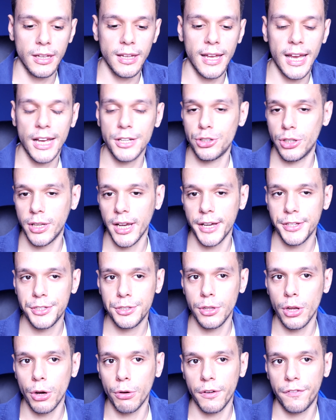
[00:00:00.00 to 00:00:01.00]
as you guys
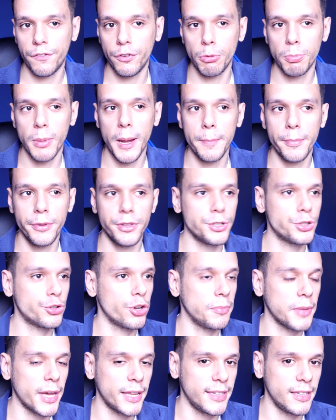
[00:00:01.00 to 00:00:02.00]
know, if you remember the
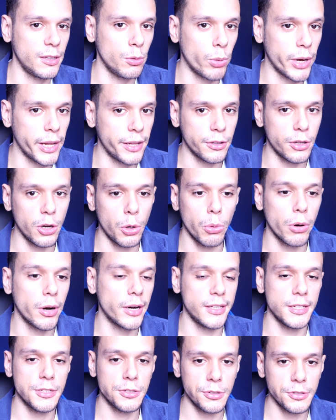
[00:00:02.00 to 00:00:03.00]
stream that I did a while ago where I
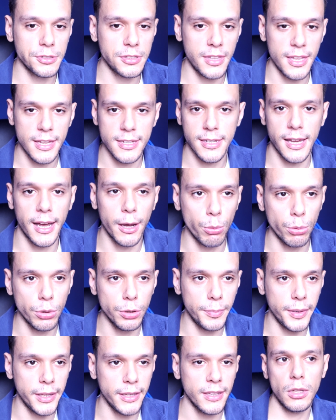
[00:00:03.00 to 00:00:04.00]
discussed this, I will
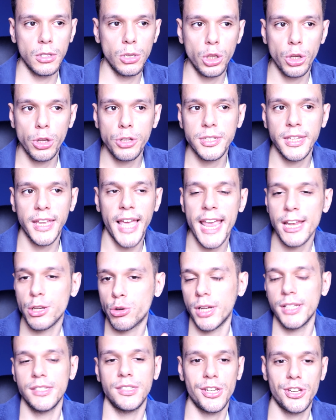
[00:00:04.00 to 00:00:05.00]
be using a
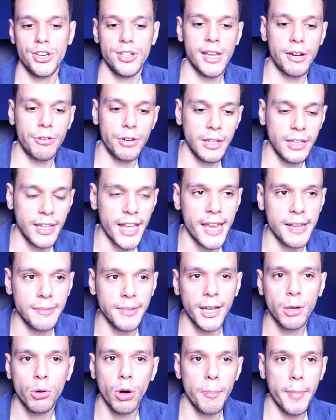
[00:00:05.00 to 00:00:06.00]
transitionary name,
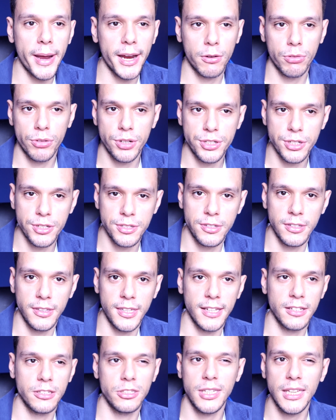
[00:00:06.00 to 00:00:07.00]
like what Matt Christensen
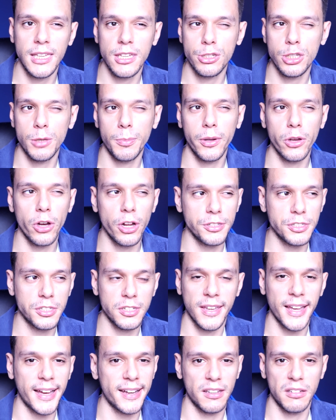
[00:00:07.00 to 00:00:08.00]
did, because he used to be called
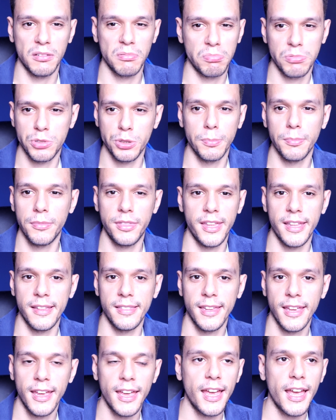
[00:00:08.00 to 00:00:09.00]
Skag something,
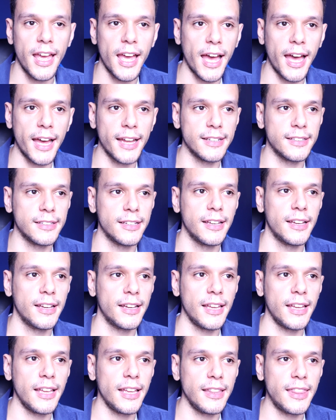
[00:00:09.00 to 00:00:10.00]
and
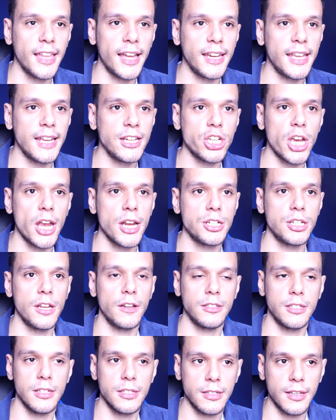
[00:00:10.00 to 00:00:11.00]
then he changed
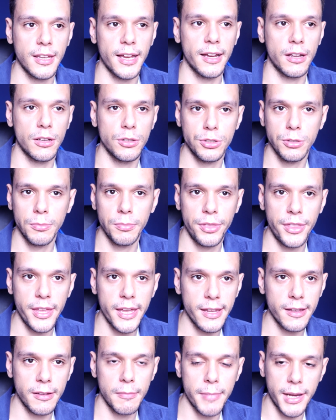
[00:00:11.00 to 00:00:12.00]
it to Skag
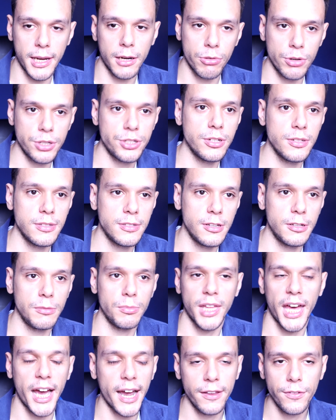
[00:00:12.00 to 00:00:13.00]
something, Matt Christensen with
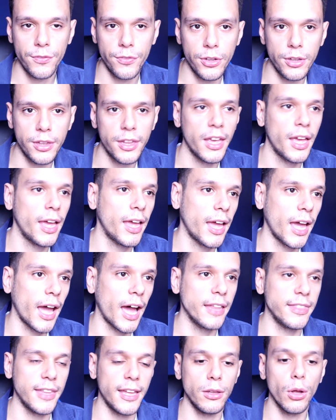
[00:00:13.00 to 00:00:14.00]
a hyphen,
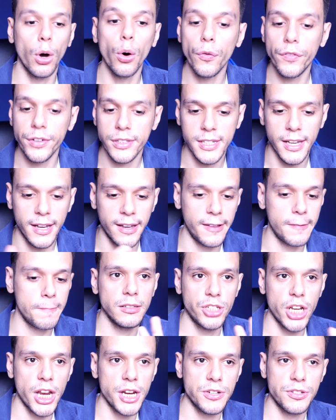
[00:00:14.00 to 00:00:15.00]
and then over time
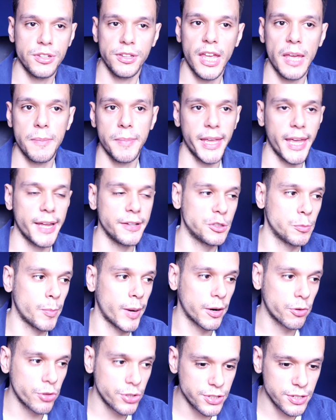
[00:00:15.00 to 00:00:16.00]
changed the name again to
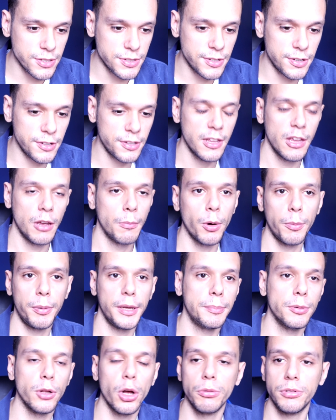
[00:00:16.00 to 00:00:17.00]
Matt Christensen, but
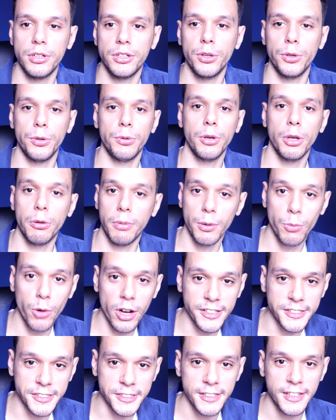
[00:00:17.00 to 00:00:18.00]
people already knew who it
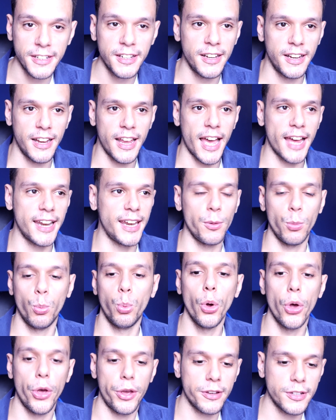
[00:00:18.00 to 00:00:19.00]
was, and it
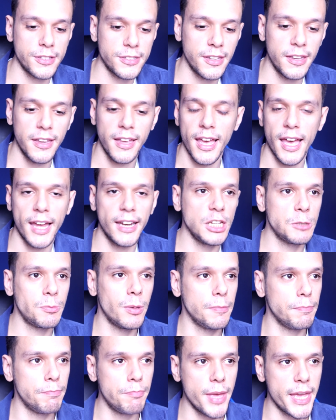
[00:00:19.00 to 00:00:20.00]
worked, and he's
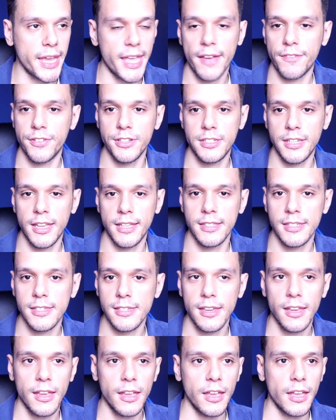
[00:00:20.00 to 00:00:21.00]
been big ever since.
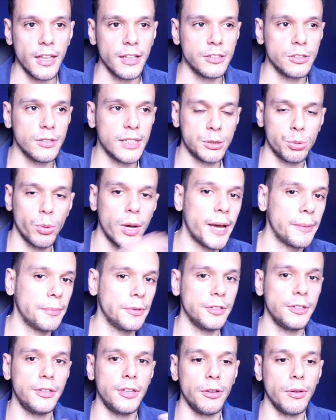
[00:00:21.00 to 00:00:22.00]
So that's what I'm
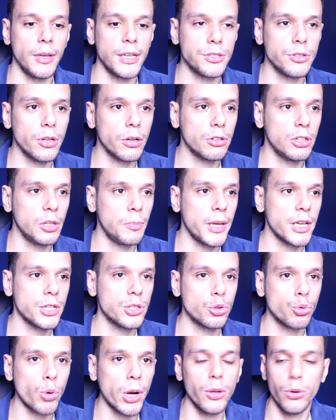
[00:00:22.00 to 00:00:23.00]
going to do. It's not going to be a
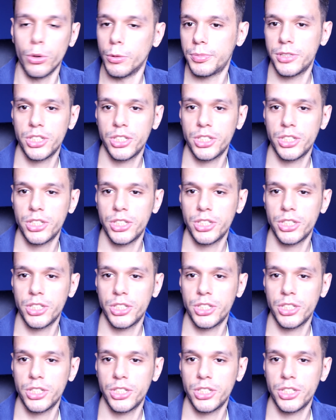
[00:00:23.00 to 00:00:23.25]
straight up